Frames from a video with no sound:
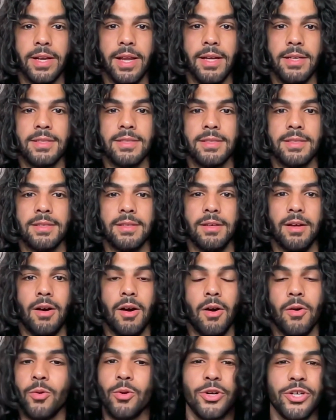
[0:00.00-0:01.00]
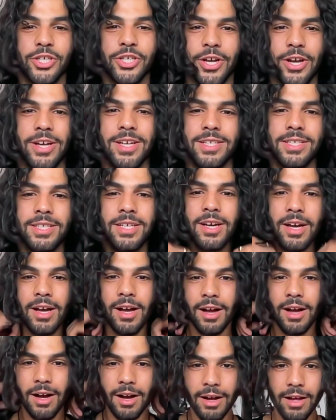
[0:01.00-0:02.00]
next are all shirts.
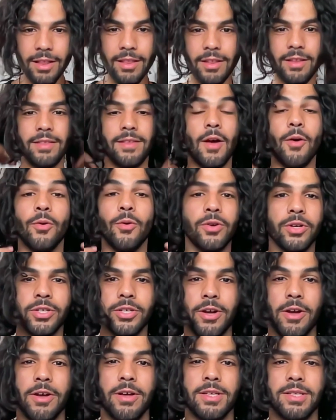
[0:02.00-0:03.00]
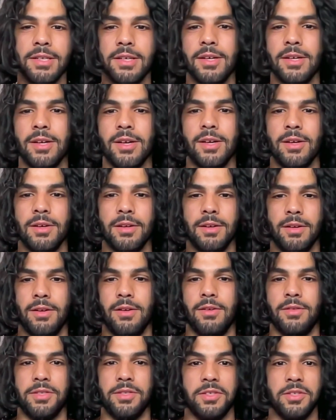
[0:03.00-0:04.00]
They're all shirts.
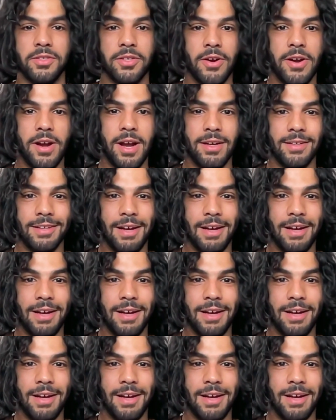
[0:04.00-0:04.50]
So the story had,